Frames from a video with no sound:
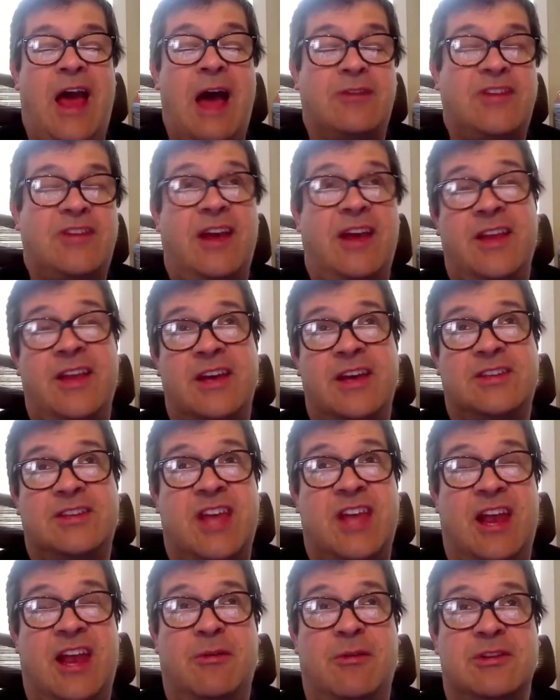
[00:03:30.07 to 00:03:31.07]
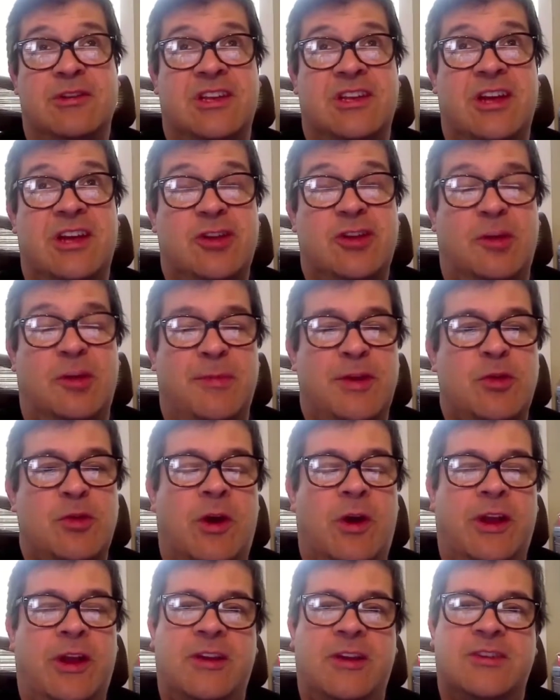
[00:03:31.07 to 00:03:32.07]
tell you this to anyone who's listening, it took me
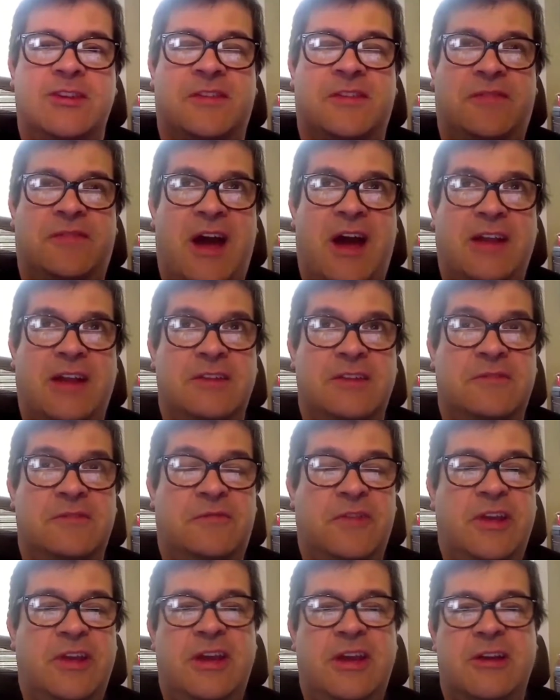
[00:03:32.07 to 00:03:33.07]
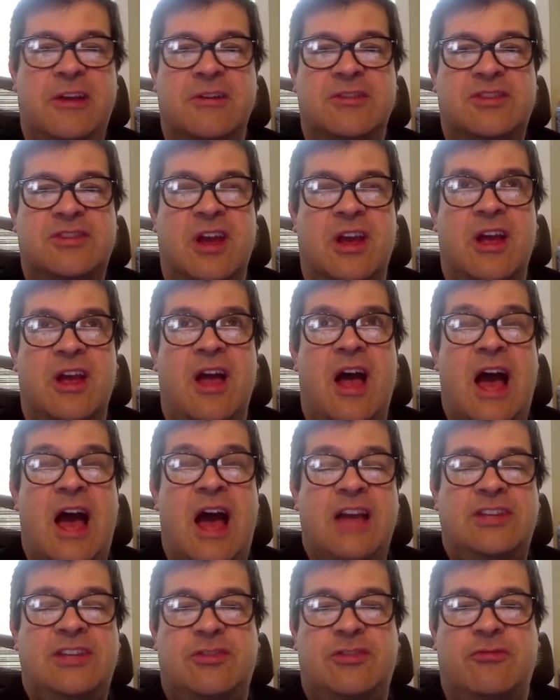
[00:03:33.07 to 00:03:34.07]
20 years to find it. For years,
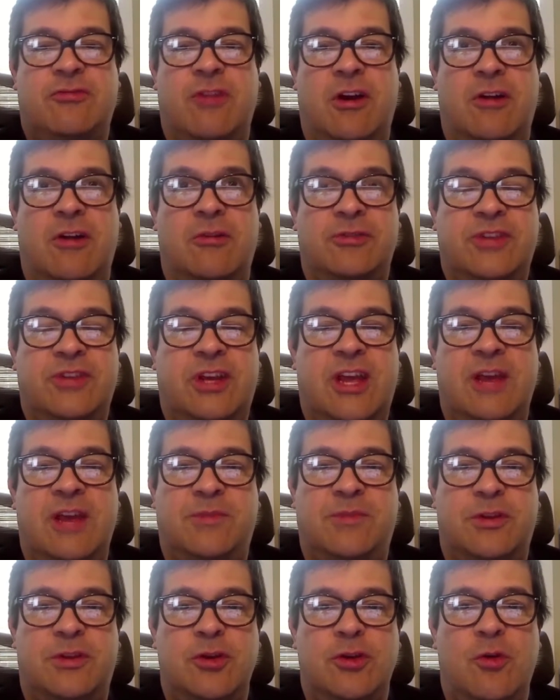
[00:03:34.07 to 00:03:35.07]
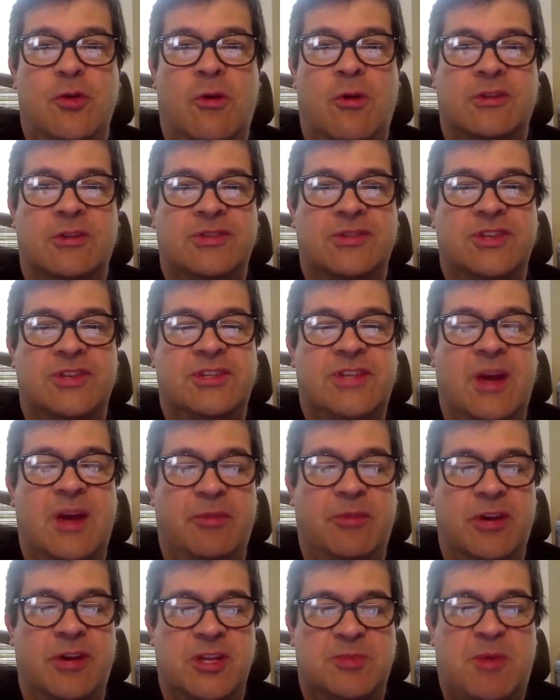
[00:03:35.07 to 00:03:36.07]
I struggled to keep the two worlds as
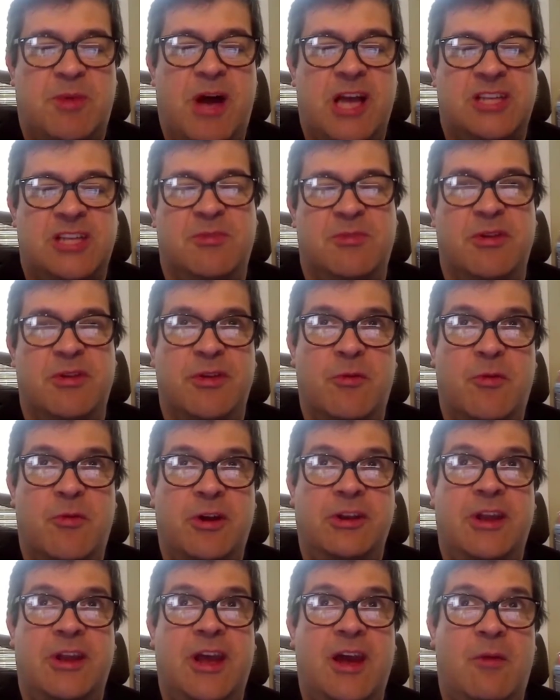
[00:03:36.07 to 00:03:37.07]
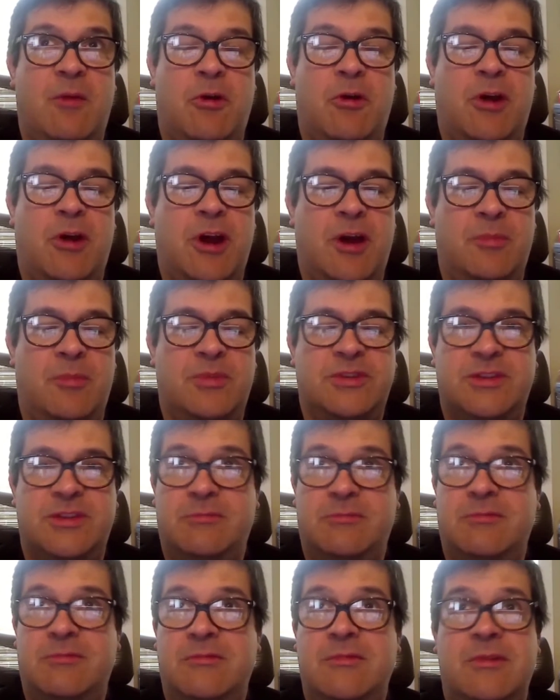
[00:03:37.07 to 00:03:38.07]
separate as possible. Then one day I woke up and
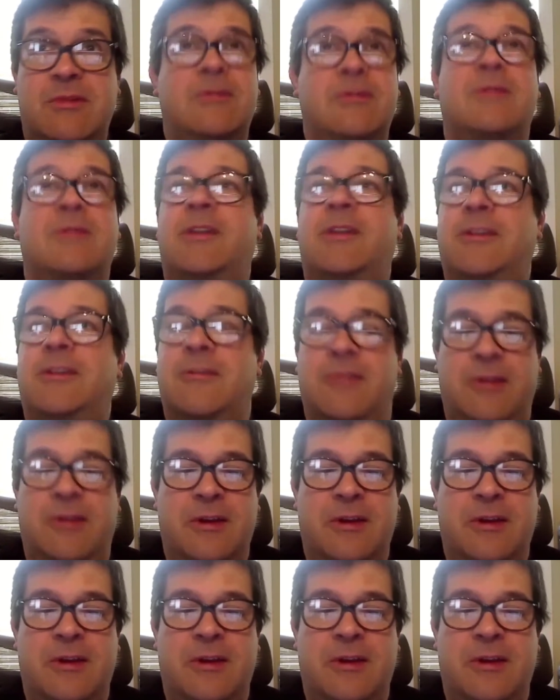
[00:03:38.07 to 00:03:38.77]
said, what am I doing?